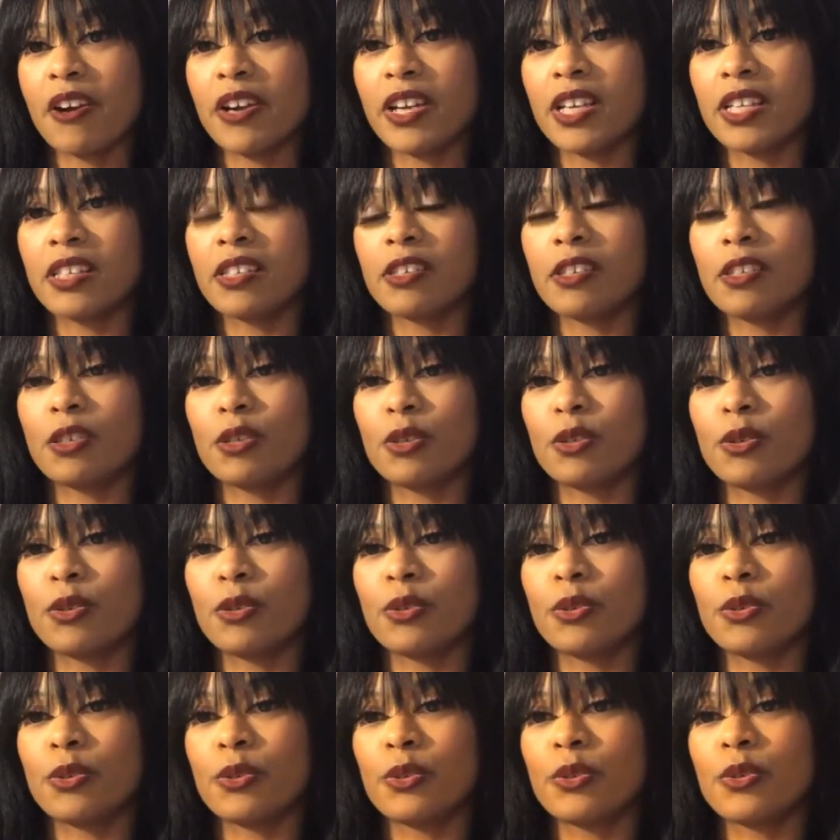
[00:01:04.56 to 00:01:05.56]
it
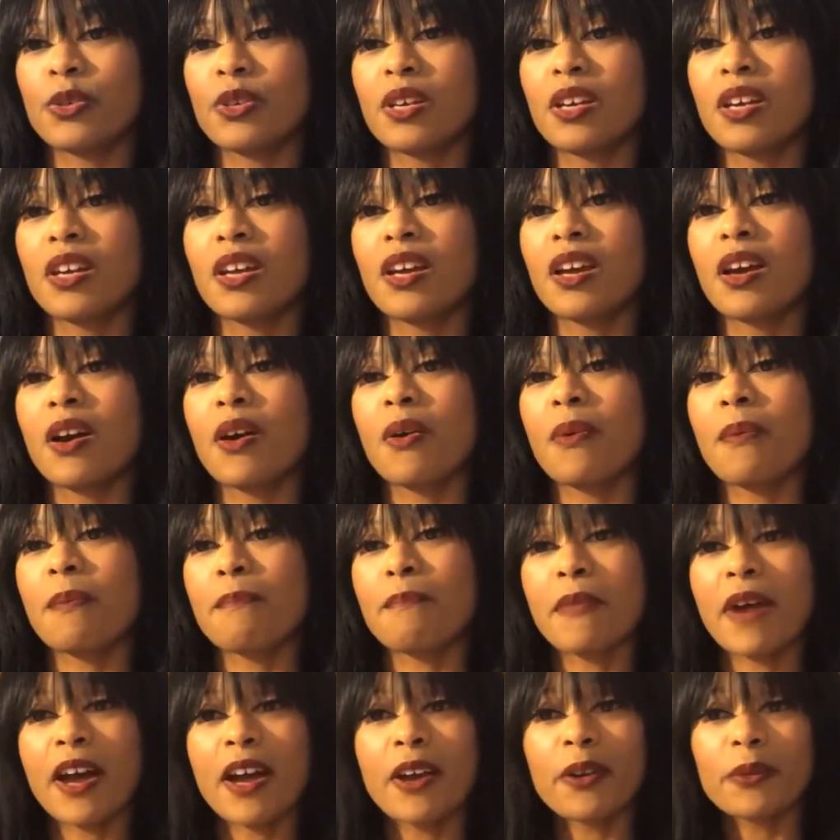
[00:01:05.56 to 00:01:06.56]
to
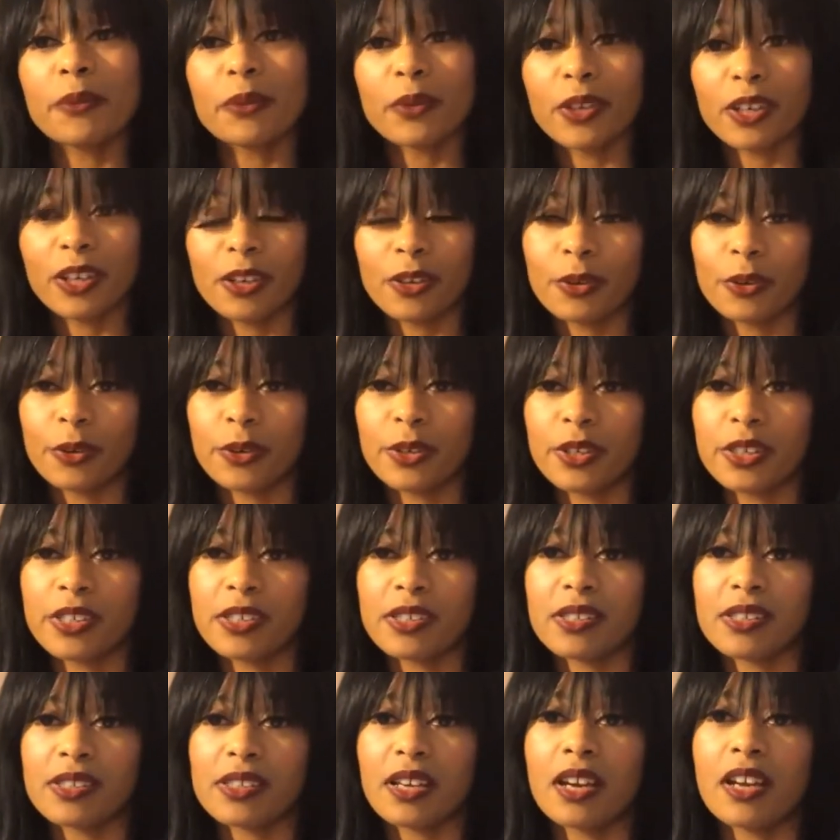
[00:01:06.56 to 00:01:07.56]
my
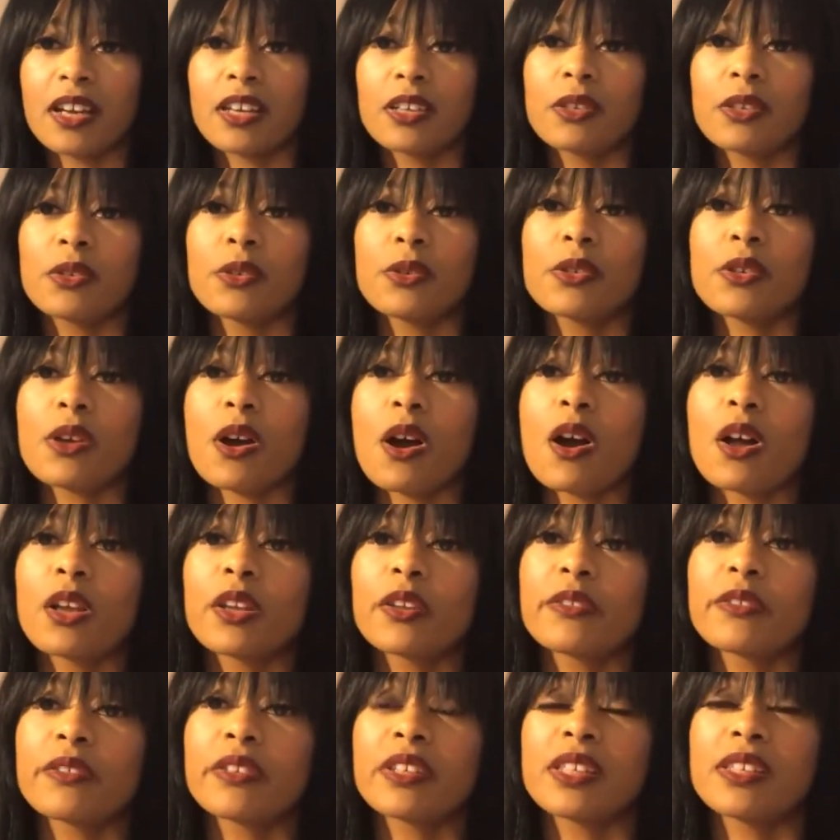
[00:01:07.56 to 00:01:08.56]
workhorse that I use all
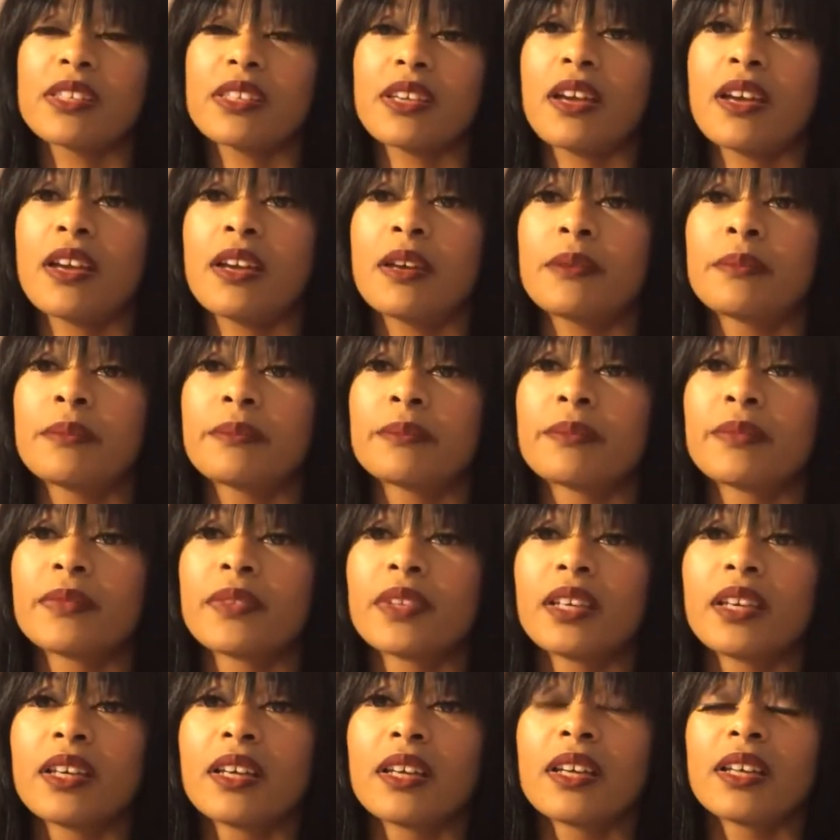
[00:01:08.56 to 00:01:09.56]
of the time,
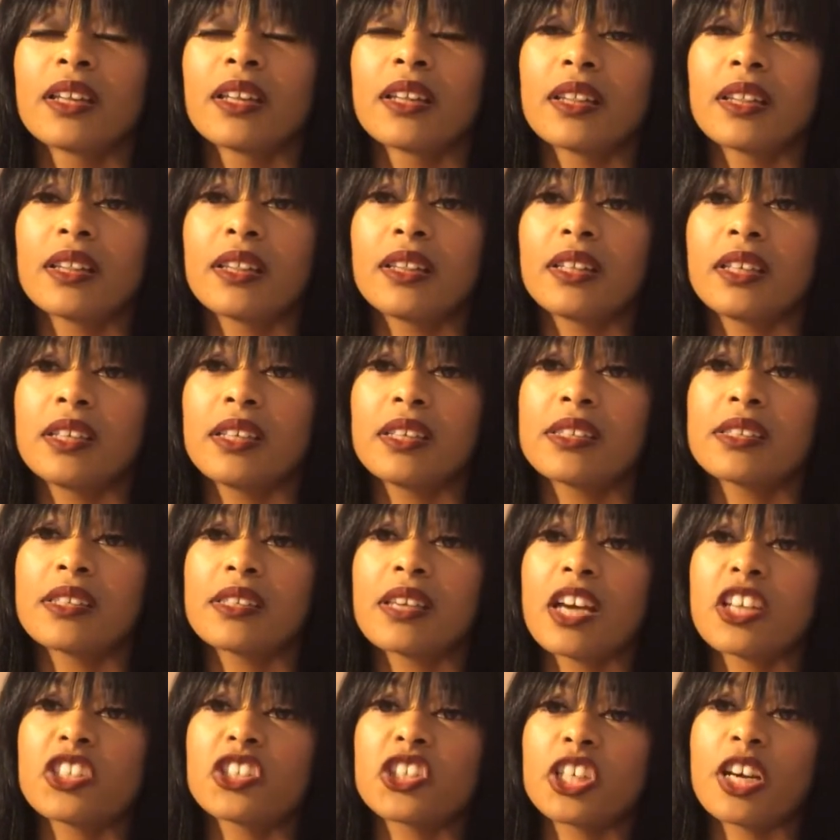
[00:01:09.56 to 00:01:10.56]
the
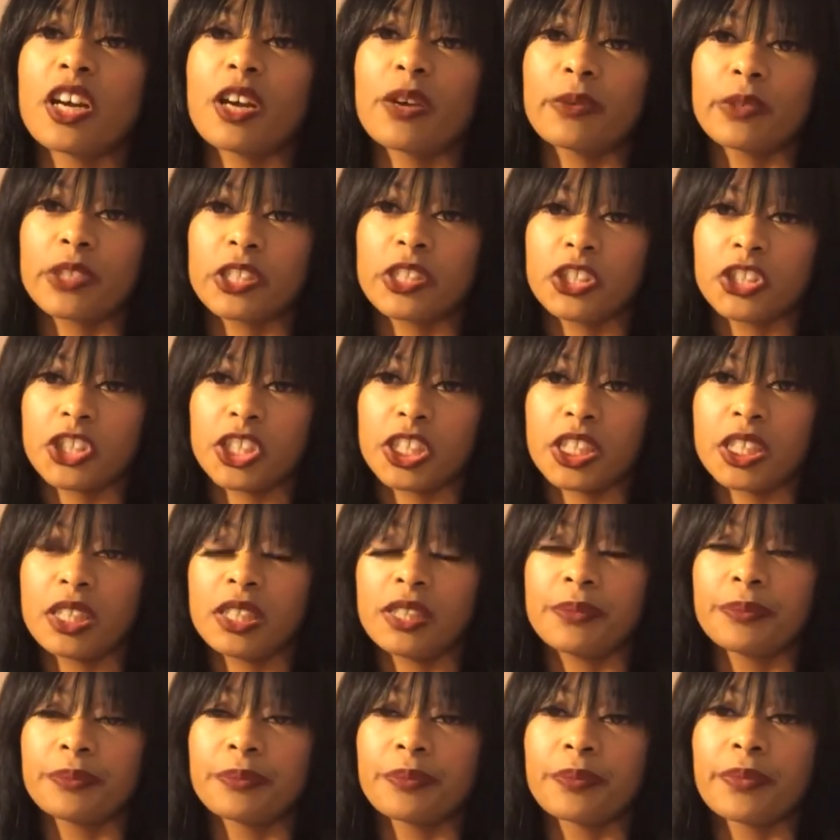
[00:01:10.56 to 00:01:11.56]
Tachikawa G
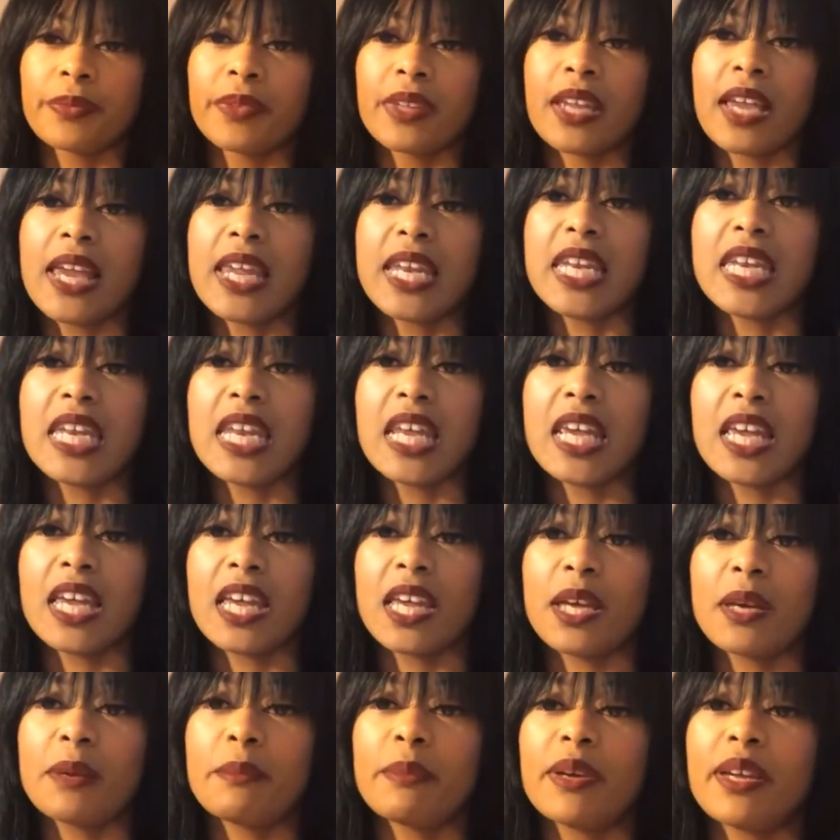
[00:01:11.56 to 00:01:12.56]

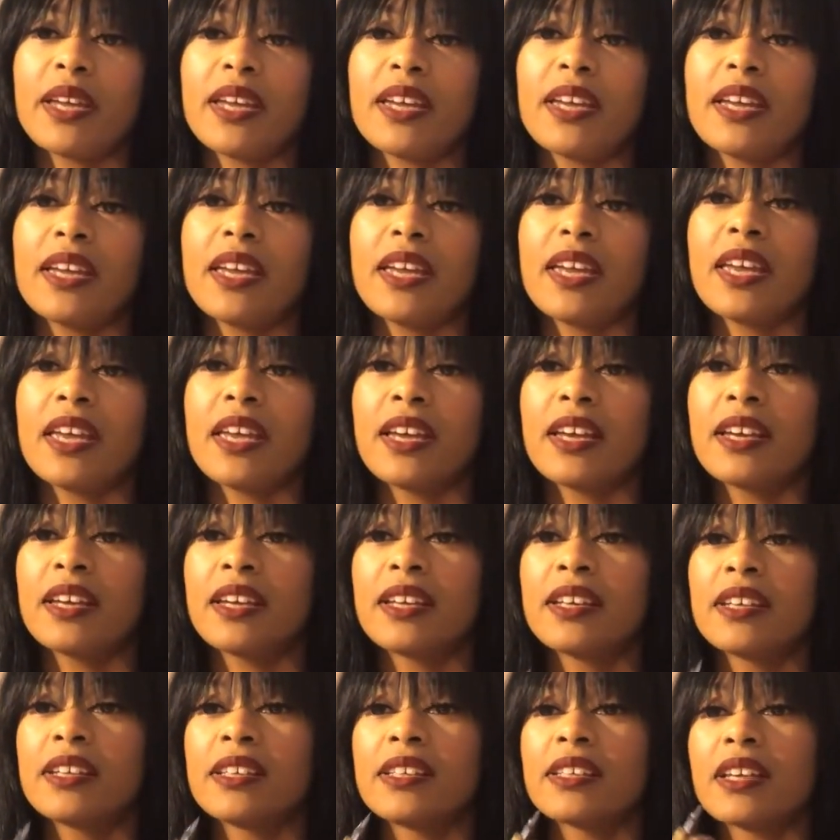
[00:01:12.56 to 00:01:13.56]
nib,
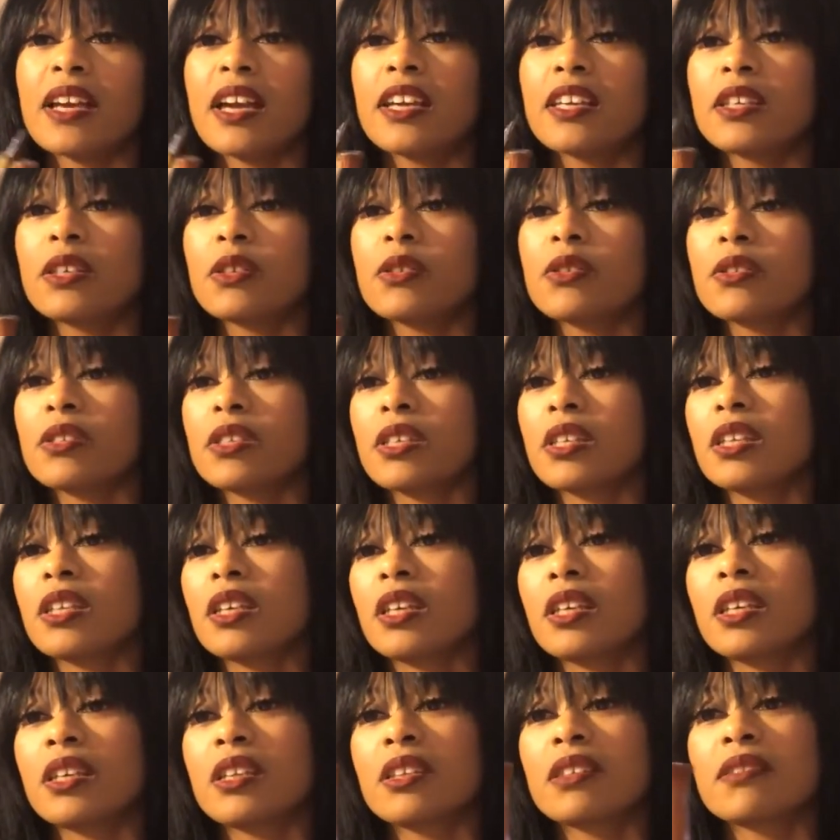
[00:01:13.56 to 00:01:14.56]
and I use it
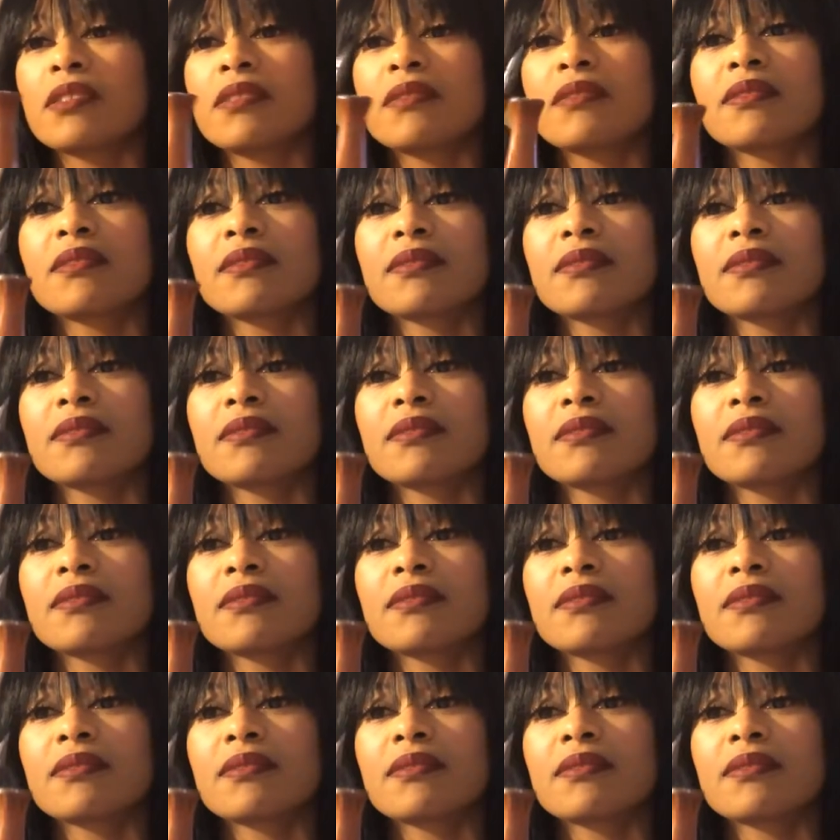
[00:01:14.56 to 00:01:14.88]
in,